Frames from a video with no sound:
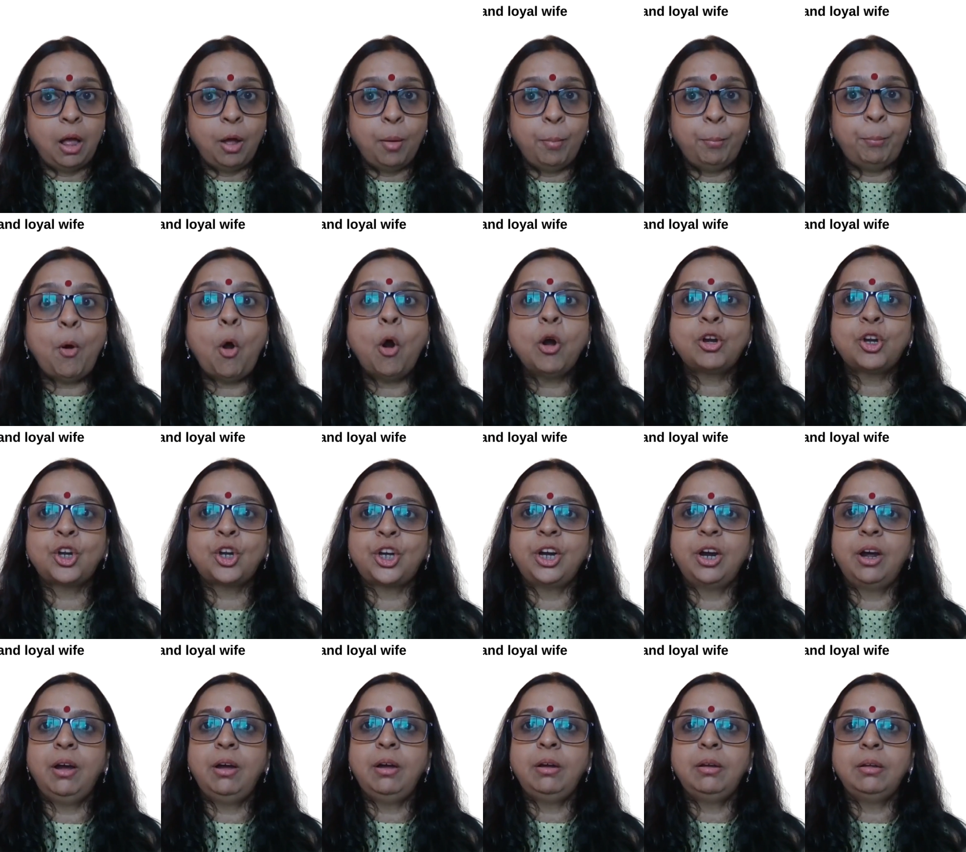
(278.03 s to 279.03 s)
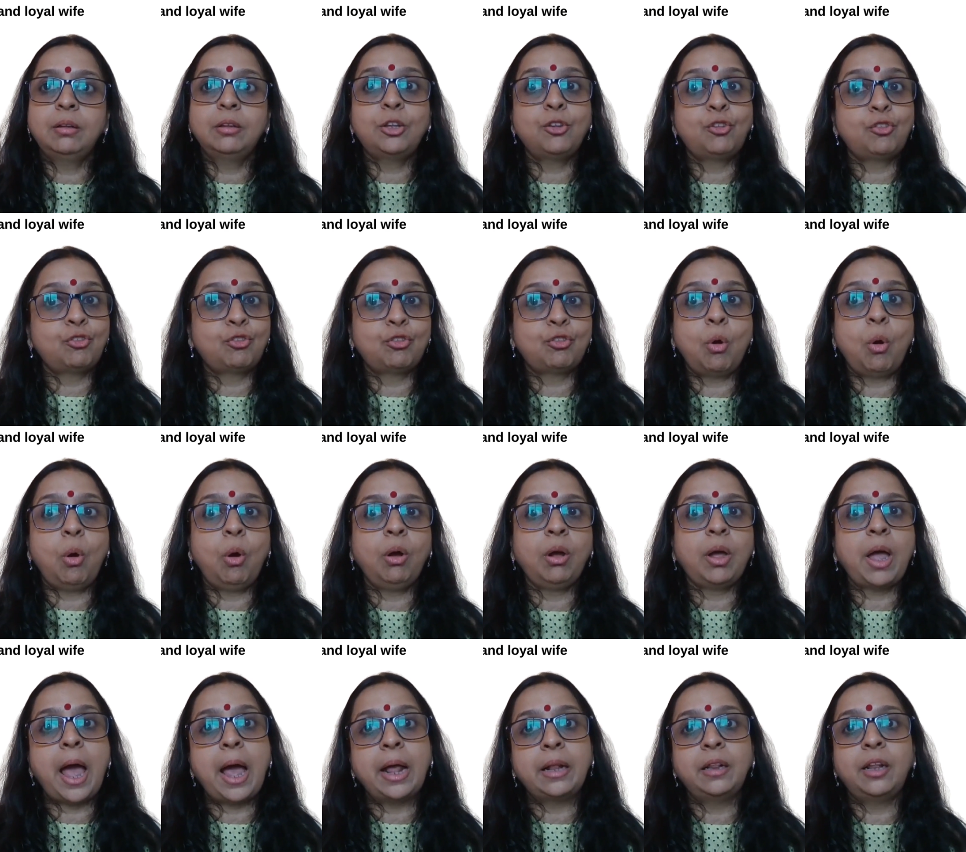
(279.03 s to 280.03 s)
Portia, the
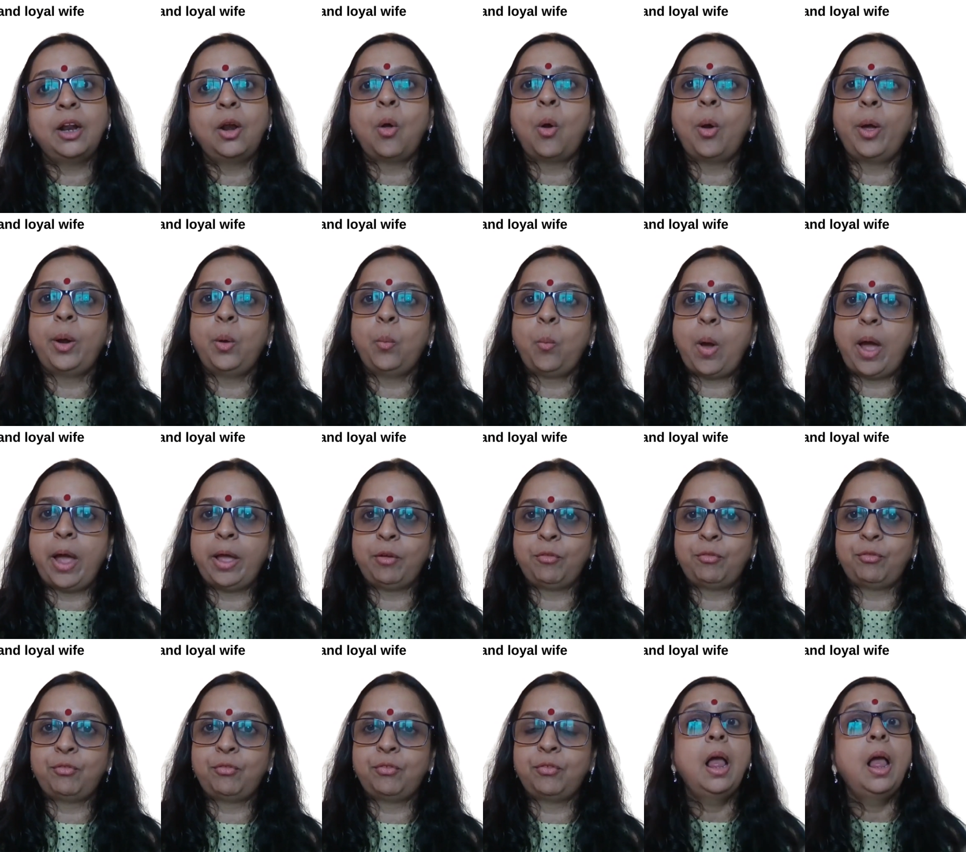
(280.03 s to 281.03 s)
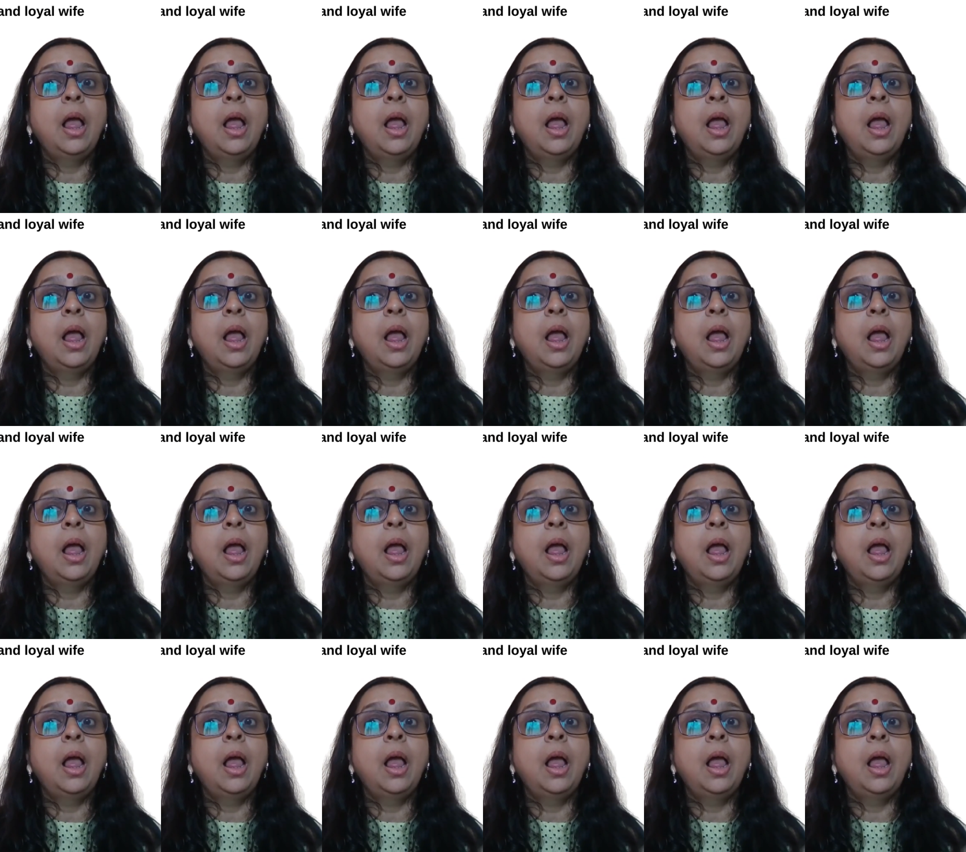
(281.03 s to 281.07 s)
strong and the loyal wife.